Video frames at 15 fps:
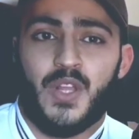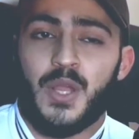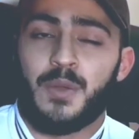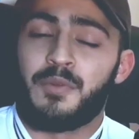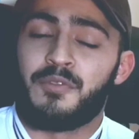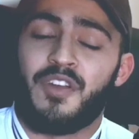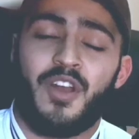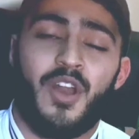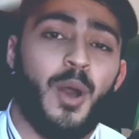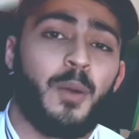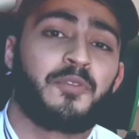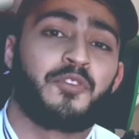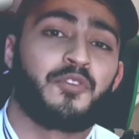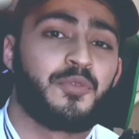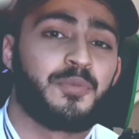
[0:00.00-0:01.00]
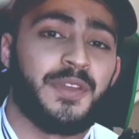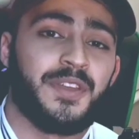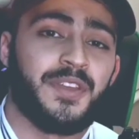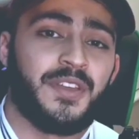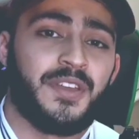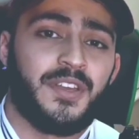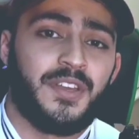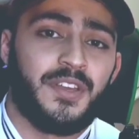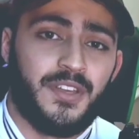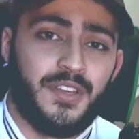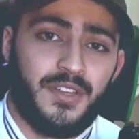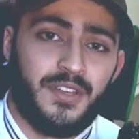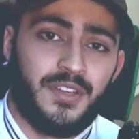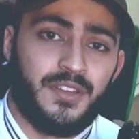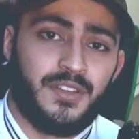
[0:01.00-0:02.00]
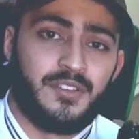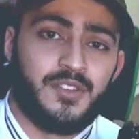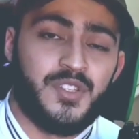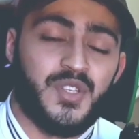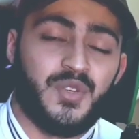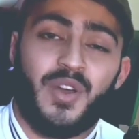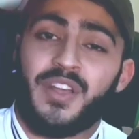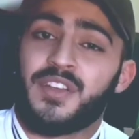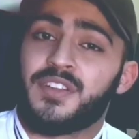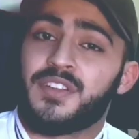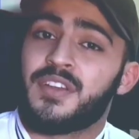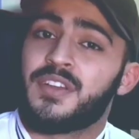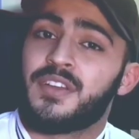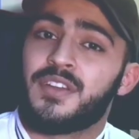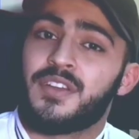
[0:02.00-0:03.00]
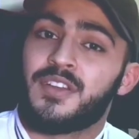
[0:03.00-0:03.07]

It'll be very helpful for me so I can